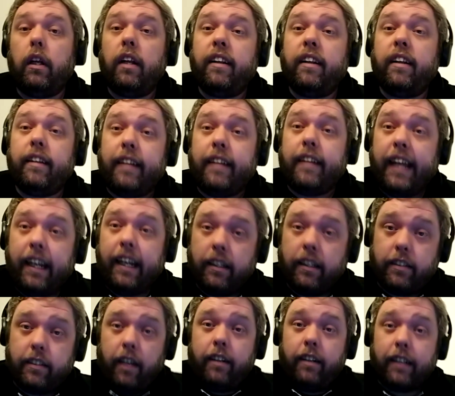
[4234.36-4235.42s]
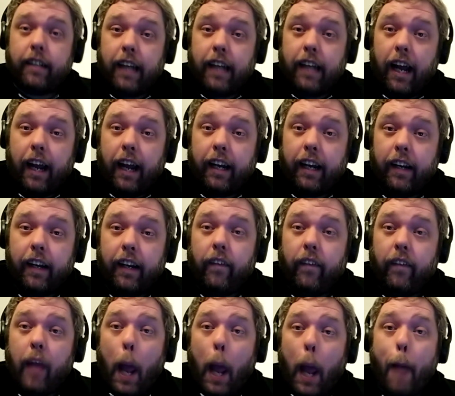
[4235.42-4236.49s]
lands on the guy
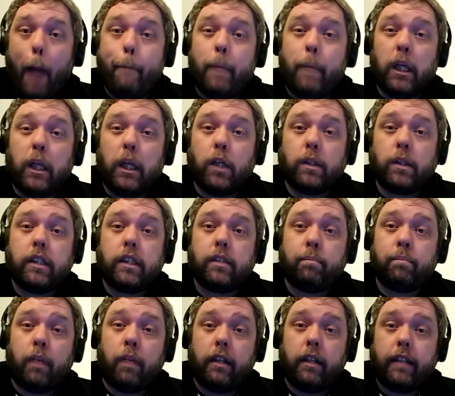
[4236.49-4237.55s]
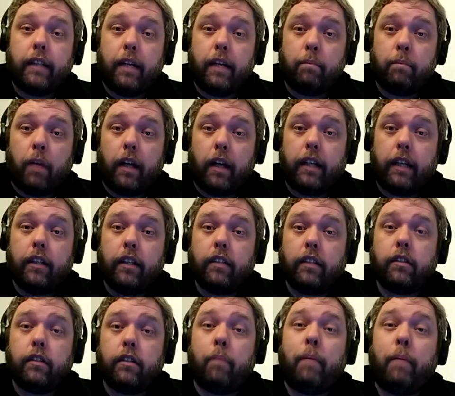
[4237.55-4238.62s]
and blows his bo- dead body
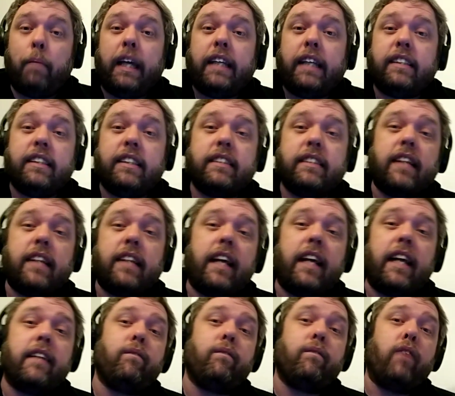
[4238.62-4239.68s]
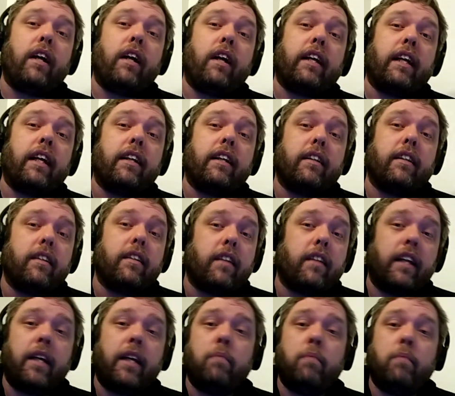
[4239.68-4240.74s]
to pieces and fucking
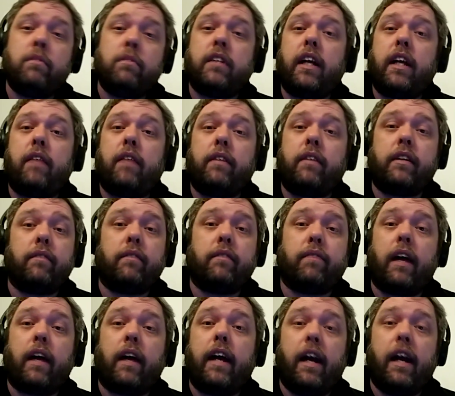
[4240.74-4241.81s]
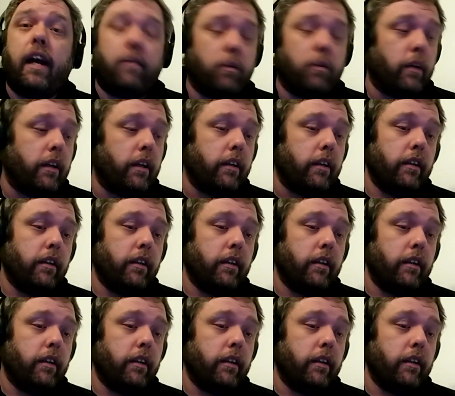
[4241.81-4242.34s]
limbs and everything fly everywhere.